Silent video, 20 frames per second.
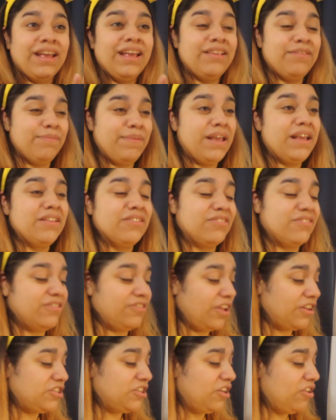It's been
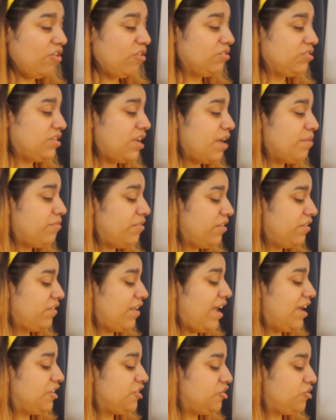such a long time since
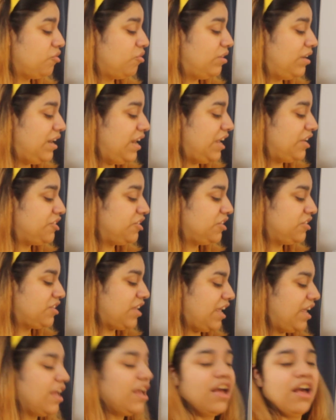ASTRO literally
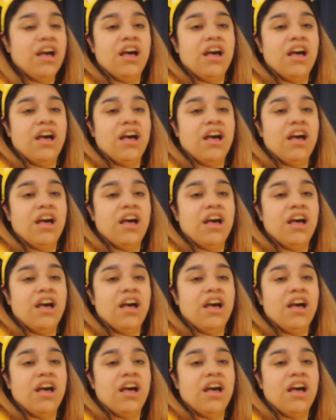said,